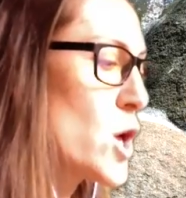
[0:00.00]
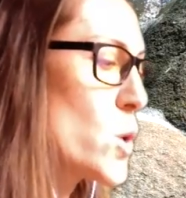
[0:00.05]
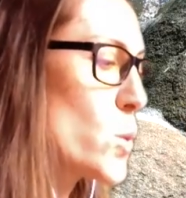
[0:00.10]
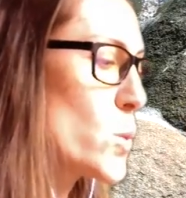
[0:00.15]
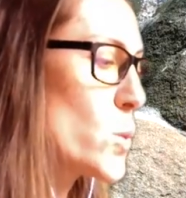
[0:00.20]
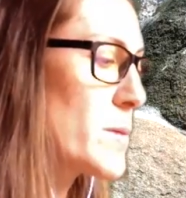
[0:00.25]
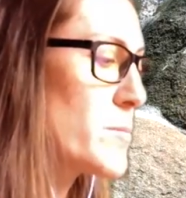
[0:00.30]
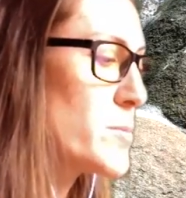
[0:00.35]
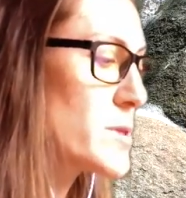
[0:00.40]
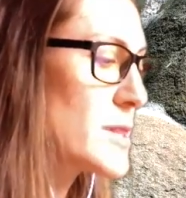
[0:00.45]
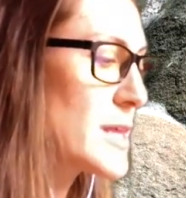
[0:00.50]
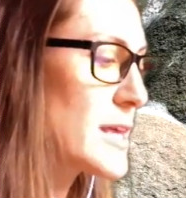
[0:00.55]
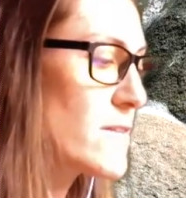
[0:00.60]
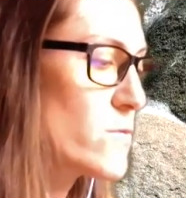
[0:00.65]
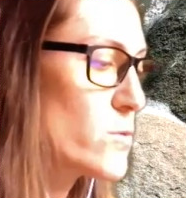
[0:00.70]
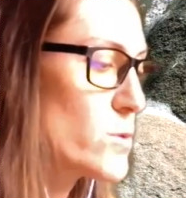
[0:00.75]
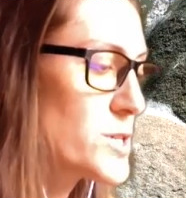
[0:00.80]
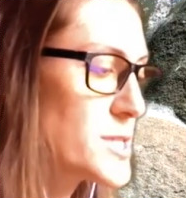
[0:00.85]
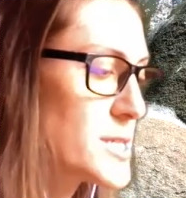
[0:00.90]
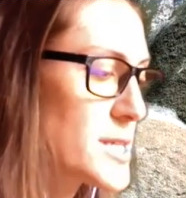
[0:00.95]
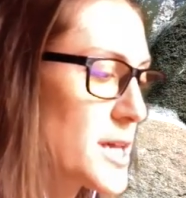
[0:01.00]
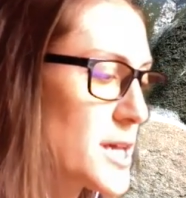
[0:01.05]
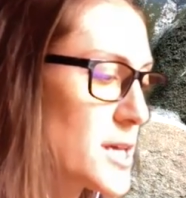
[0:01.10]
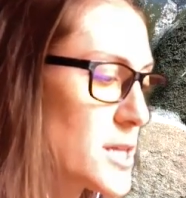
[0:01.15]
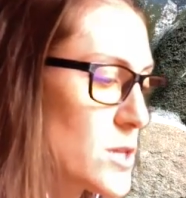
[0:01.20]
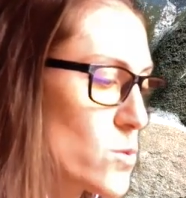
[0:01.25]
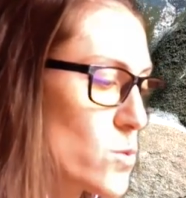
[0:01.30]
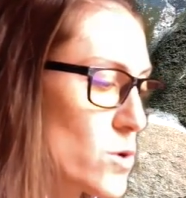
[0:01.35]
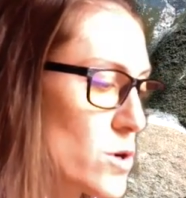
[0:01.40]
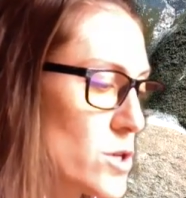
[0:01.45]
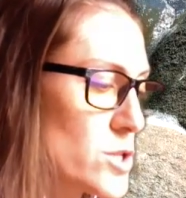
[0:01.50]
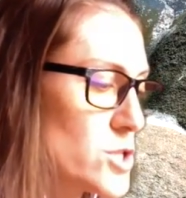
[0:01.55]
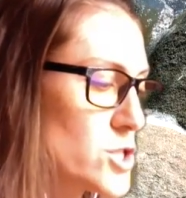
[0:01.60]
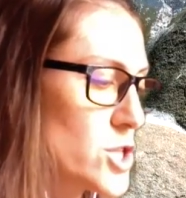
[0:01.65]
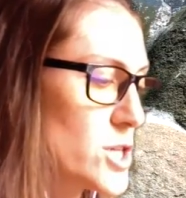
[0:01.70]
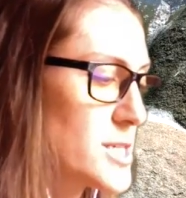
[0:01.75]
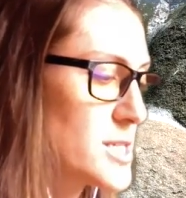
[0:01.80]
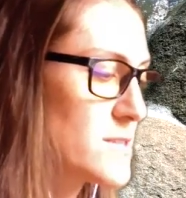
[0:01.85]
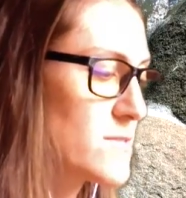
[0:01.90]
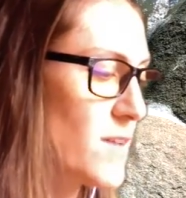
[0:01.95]
We believe we're seeing the world
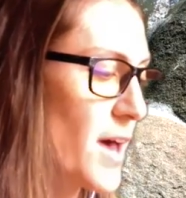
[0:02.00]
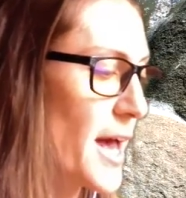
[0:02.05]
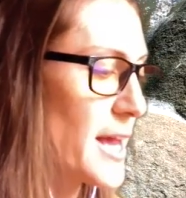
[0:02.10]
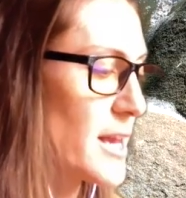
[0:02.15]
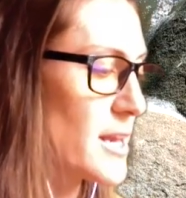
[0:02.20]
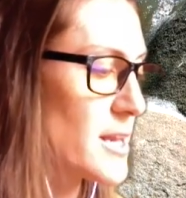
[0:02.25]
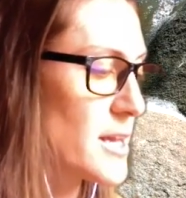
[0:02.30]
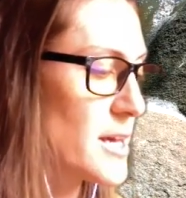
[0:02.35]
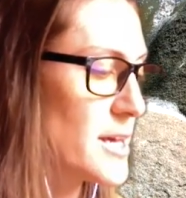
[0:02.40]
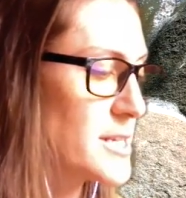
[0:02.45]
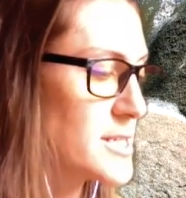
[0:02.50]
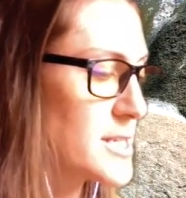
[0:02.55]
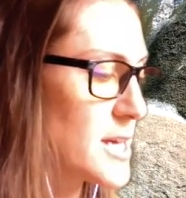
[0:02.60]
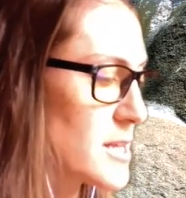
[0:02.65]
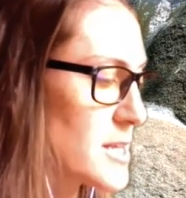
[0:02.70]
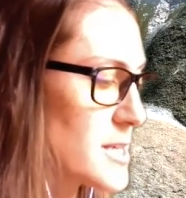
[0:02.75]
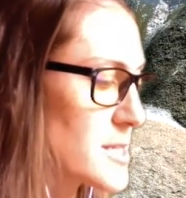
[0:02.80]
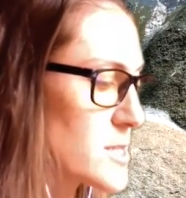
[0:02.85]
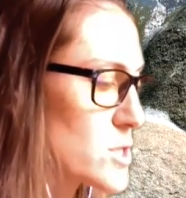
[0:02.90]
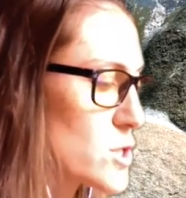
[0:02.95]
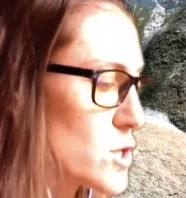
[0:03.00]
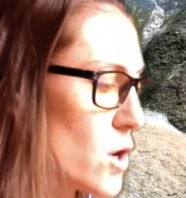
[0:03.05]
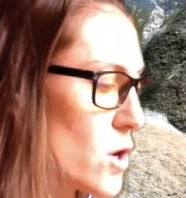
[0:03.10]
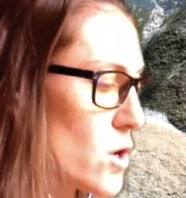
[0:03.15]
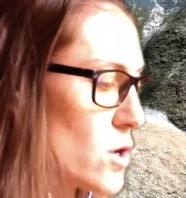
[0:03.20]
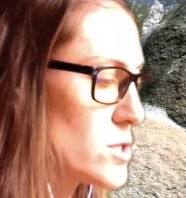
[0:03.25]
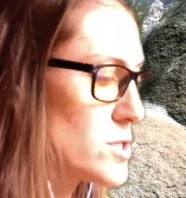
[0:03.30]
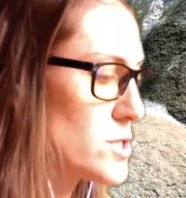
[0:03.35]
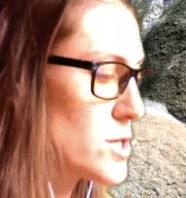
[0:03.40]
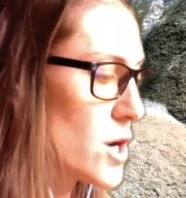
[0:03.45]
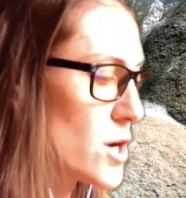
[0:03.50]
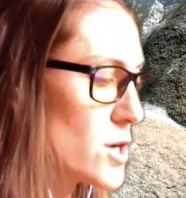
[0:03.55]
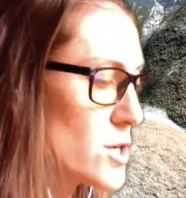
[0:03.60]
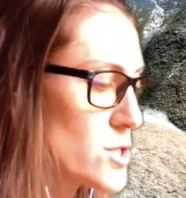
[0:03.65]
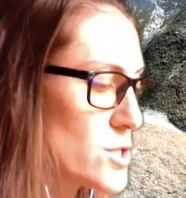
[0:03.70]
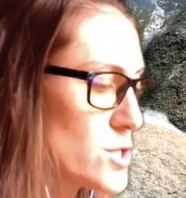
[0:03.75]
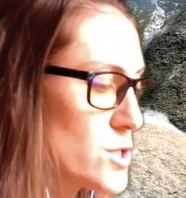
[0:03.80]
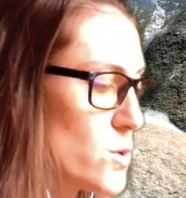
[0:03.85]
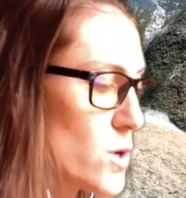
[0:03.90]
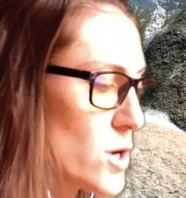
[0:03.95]
just fine until it's called
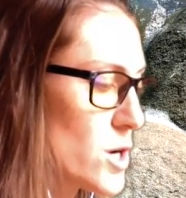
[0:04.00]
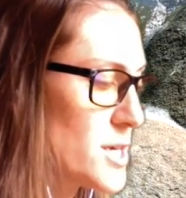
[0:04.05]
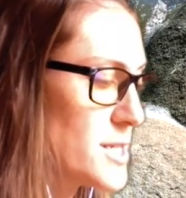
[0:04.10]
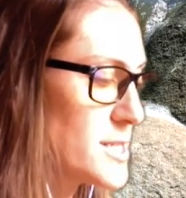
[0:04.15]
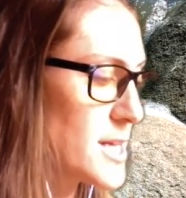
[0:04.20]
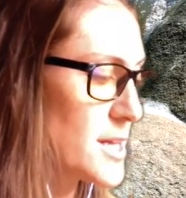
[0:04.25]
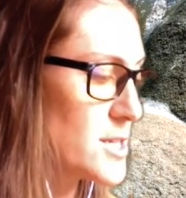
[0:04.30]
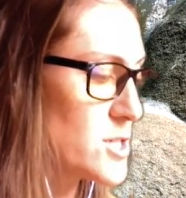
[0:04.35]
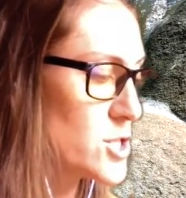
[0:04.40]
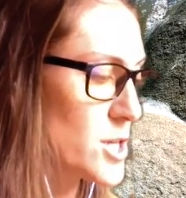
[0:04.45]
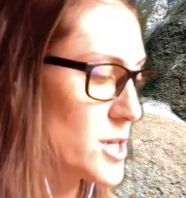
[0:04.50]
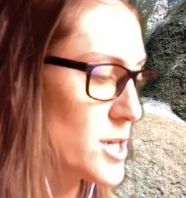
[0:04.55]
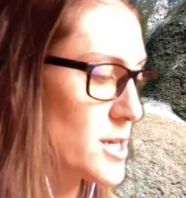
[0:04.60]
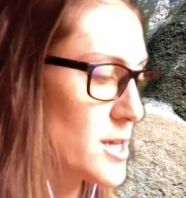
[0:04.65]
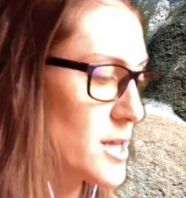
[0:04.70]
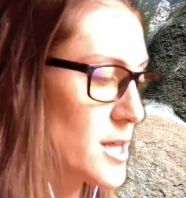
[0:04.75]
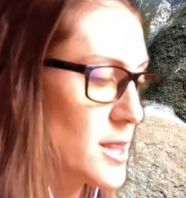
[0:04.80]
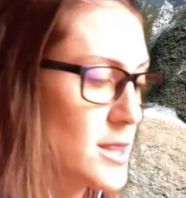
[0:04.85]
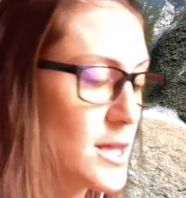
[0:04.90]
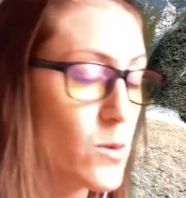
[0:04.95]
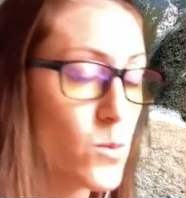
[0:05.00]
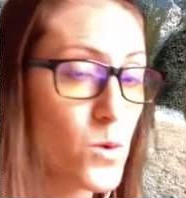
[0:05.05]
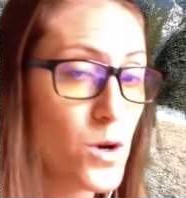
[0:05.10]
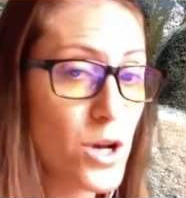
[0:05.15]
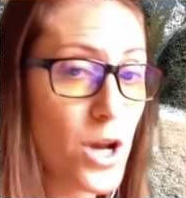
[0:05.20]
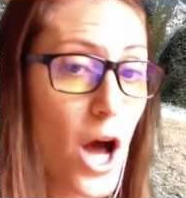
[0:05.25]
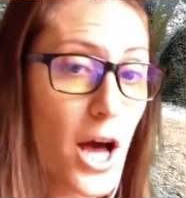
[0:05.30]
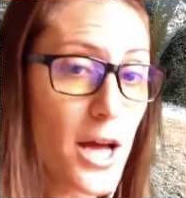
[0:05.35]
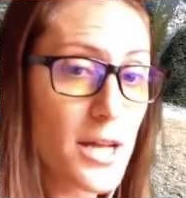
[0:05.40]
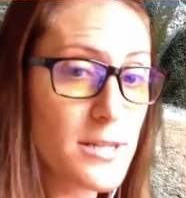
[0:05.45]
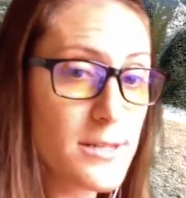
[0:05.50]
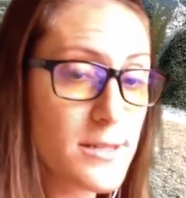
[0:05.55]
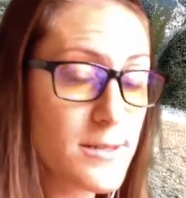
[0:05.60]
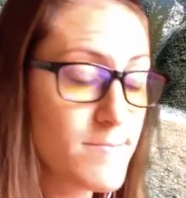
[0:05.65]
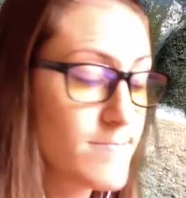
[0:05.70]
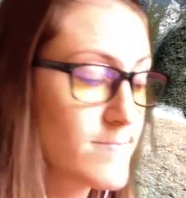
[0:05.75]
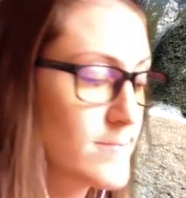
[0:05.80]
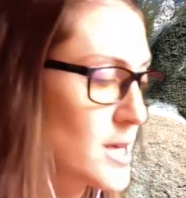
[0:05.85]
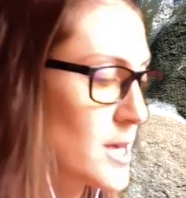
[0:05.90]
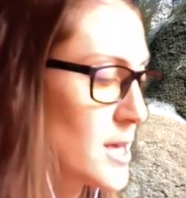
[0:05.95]
to our attention that we're not.
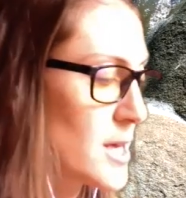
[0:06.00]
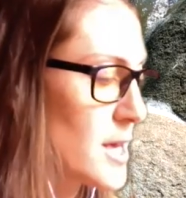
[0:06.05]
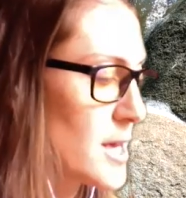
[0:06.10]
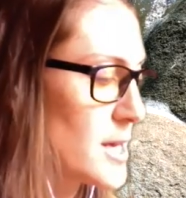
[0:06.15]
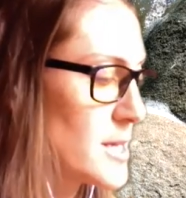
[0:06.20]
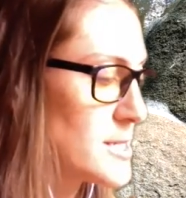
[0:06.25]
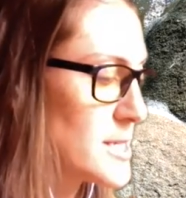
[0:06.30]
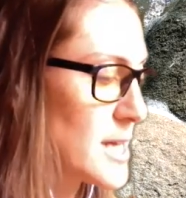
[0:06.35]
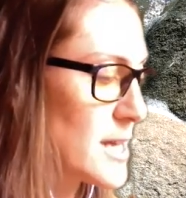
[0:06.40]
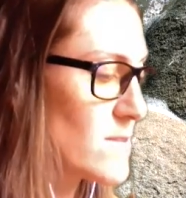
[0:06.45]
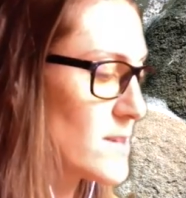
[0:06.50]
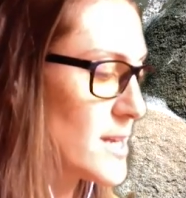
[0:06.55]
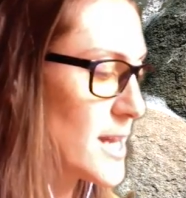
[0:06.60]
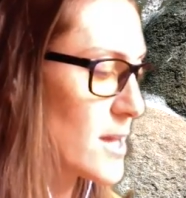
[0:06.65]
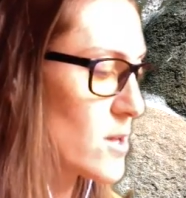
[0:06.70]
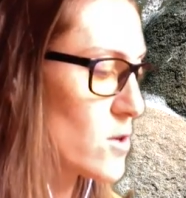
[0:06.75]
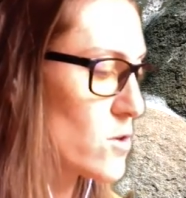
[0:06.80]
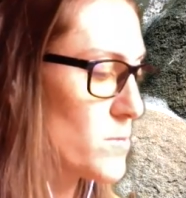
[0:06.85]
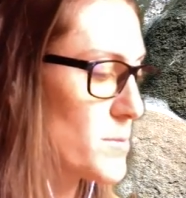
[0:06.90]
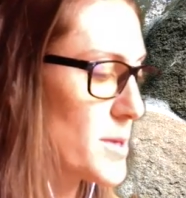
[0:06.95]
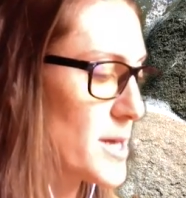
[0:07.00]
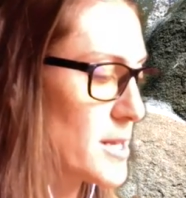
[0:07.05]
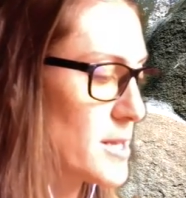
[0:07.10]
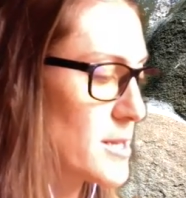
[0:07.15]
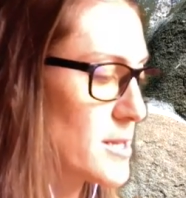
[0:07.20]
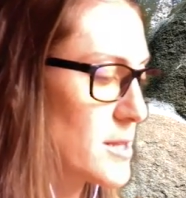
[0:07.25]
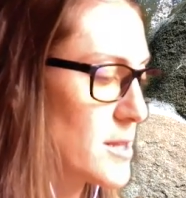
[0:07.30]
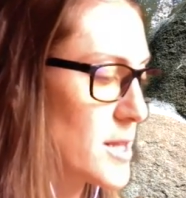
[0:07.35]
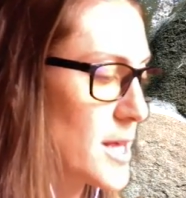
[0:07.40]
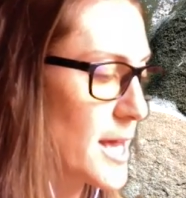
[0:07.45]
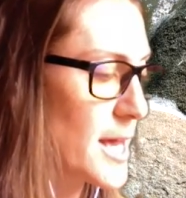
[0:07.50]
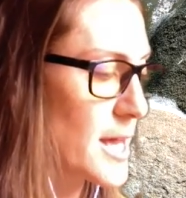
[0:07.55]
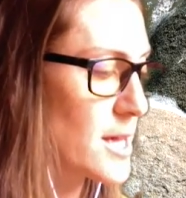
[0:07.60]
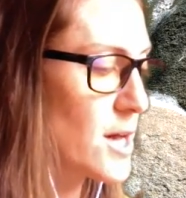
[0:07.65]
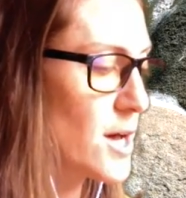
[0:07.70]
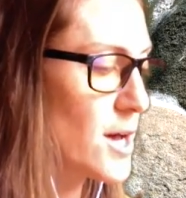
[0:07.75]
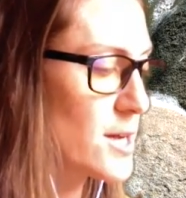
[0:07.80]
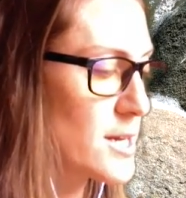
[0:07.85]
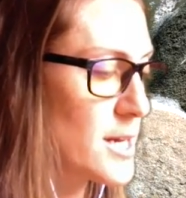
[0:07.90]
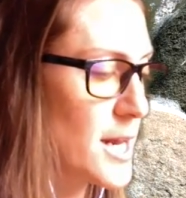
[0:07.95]
David Engelman,
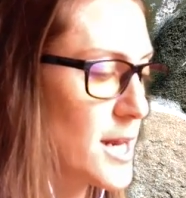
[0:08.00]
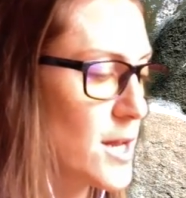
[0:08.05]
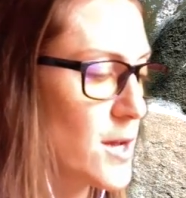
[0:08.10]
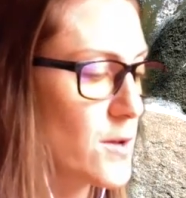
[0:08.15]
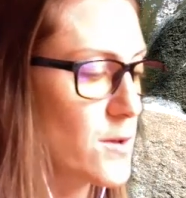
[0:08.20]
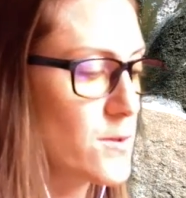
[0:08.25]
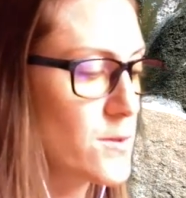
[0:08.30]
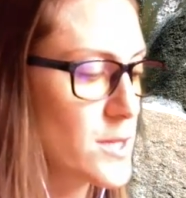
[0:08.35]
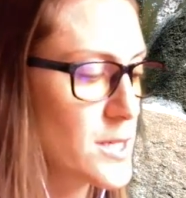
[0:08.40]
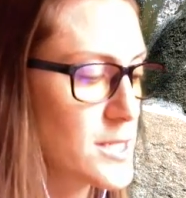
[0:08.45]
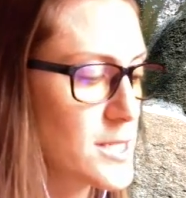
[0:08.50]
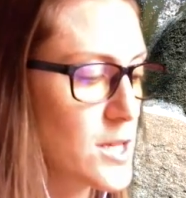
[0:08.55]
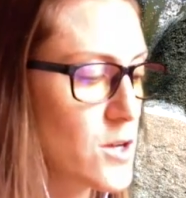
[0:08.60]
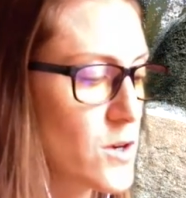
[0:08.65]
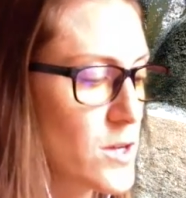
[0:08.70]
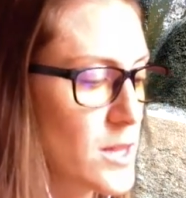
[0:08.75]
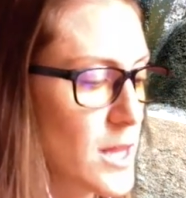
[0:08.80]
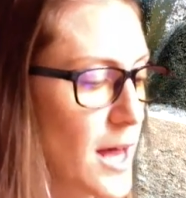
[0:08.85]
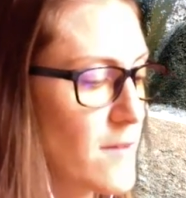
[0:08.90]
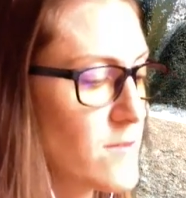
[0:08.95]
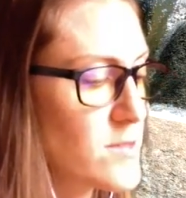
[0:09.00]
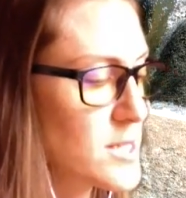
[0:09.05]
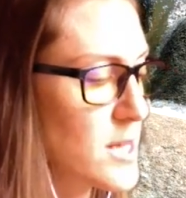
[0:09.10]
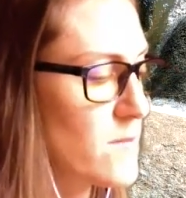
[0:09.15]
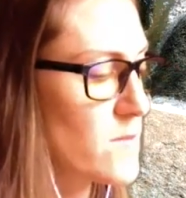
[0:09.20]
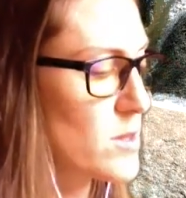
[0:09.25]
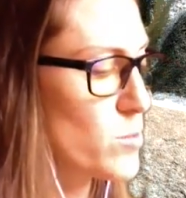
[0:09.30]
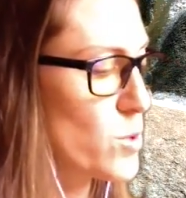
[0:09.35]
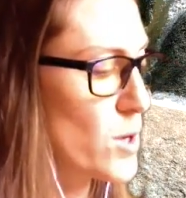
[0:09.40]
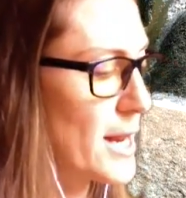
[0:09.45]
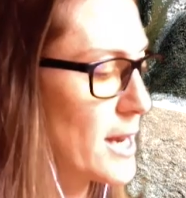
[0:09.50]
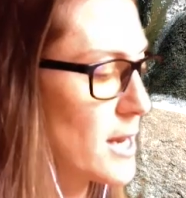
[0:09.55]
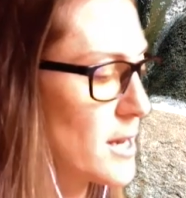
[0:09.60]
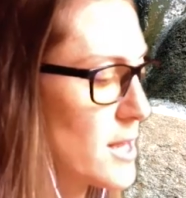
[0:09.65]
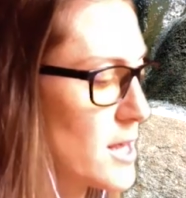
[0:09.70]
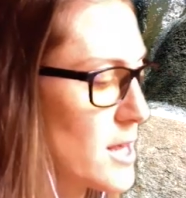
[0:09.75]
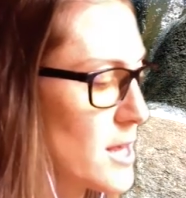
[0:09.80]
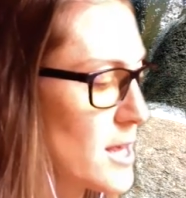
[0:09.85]
Incognito, The Secret Lives of the Brain.